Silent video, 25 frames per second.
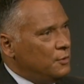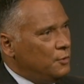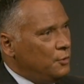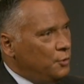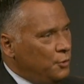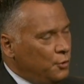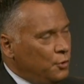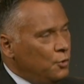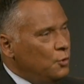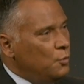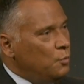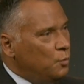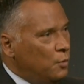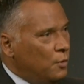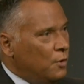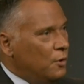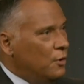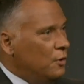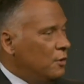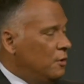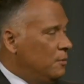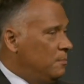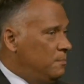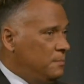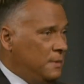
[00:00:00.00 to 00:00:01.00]
you
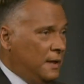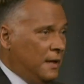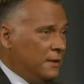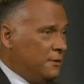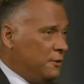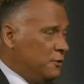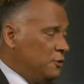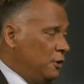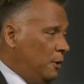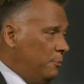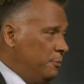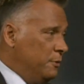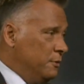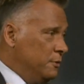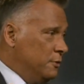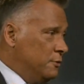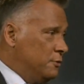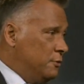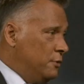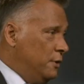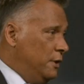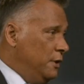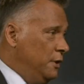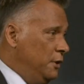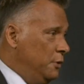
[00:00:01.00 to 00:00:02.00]
were at the top of the
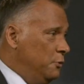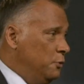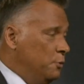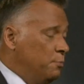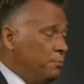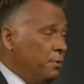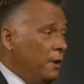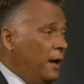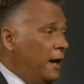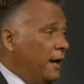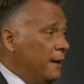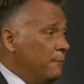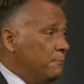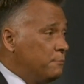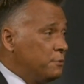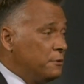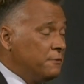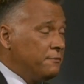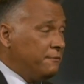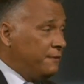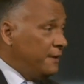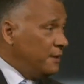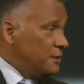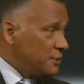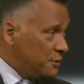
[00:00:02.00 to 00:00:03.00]
tree, you were playing
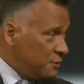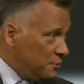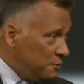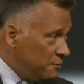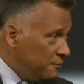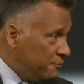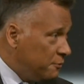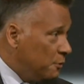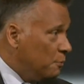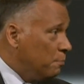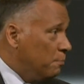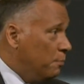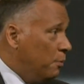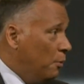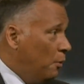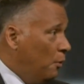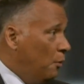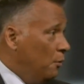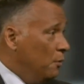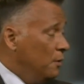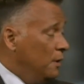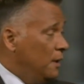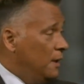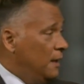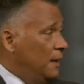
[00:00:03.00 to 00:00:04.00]
professional
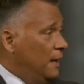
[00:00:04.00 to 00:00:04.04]
football.